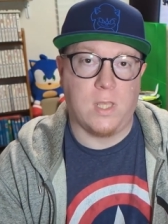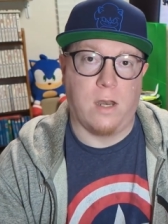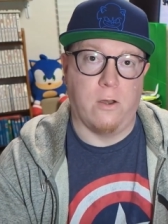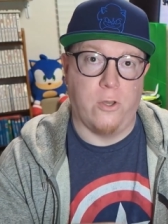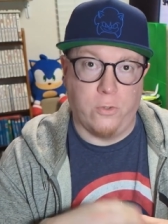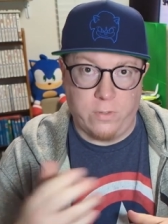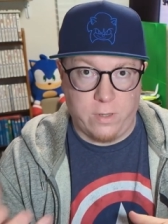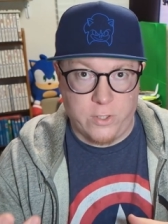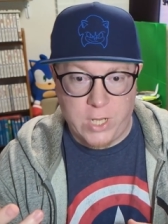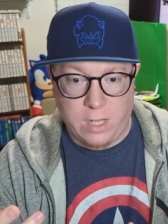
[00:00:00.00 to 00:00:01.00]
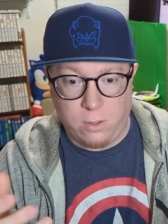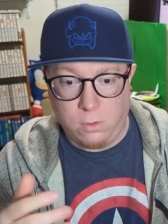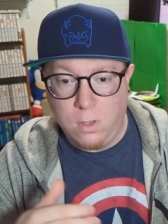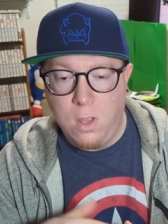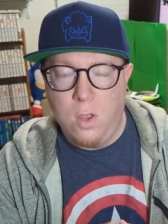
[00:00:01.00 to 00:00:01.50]
that are new to the
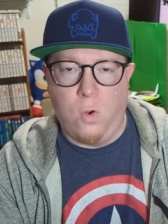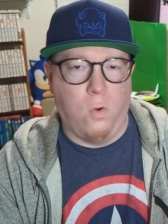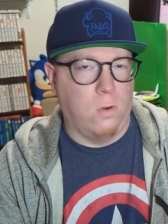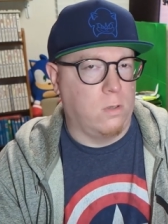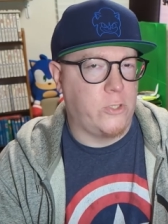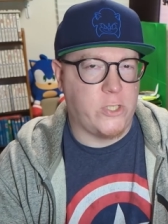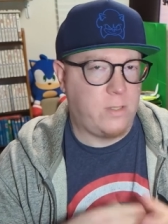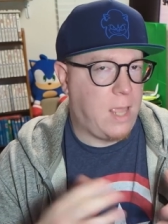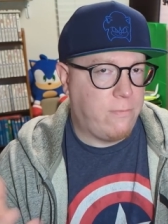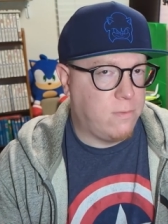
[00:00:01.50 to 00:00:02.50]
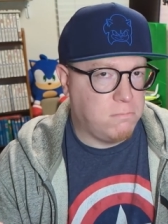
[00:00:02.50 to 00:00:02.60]
channel or just haven't